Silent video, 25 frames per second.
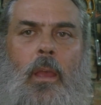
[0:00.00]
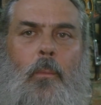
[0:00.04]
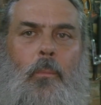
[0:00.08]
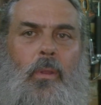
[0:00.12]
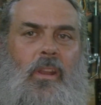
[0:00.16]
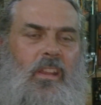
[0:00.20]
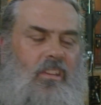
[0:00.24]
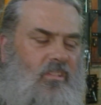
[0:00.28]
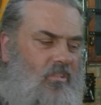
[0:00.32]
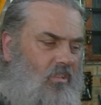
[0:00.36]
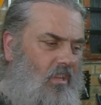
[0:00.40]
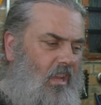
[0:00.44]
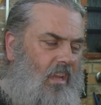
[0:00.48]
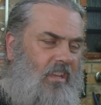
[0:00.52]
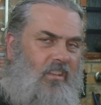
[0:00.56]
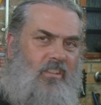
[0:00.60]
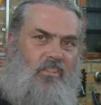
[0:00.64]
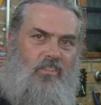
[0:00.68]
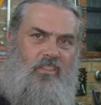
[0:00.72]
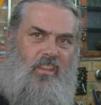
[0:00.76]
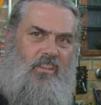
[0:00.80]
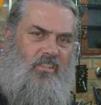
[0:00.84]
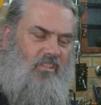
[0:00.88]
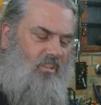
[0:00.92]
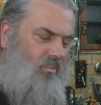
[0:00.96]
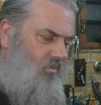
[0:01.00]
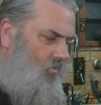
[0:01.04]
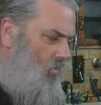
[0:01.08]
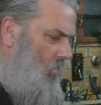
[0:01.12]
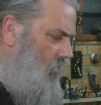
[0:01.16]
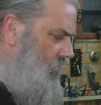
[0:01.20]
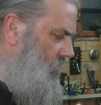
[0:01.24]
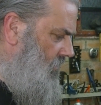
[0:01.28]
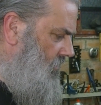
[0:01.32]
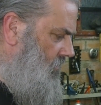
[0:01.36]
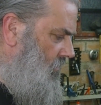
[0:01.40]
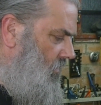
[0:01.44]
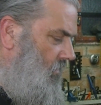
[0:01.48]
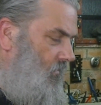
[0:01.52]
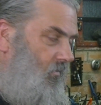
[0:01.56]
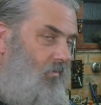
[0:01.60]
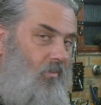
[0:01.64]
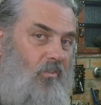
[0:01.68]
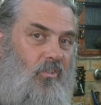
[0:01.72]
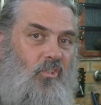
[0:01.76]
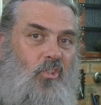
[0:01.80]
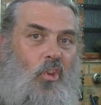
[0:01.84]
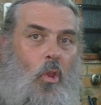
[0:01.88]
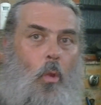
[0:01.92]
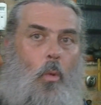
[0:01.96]
But this is not a sort of
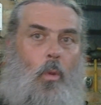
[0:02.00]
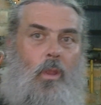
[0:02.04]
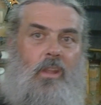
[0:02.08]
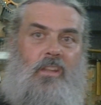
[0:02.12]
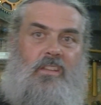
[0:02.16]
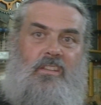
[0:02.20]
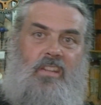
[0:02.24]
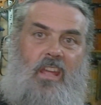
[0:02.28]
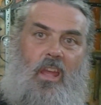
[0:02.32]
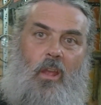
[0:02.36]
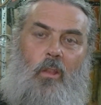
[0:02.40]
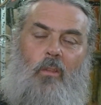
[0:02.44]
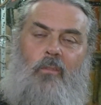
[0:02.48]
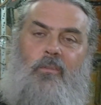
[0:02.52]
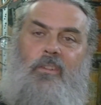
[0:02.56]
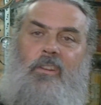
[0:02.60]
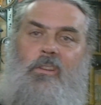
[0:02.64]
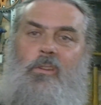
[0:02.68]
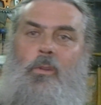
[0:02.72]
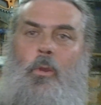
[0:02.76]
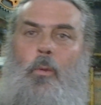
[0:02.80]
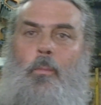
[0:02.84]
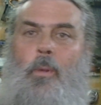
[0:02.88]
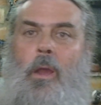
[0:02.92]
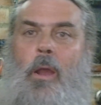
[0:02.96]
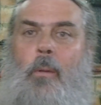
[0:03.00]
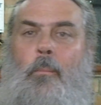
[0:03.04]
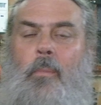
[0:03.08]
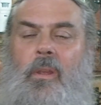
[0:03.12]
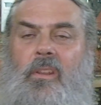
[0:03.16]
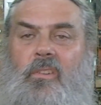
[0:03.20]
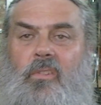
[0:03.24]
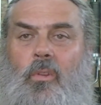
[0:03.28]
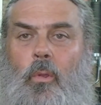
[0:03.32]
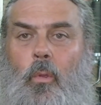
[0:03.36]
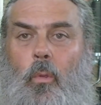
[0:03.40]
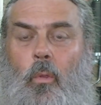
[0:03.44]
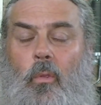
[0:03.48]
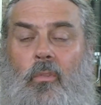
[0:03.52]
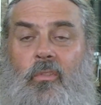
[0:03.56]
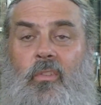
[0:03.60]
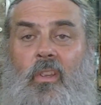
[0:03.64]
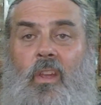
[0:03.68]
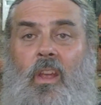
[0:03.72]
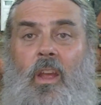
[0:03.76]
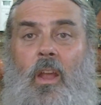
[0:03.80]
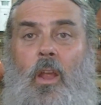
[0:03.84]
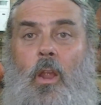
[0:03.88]
show and tell video about my tools.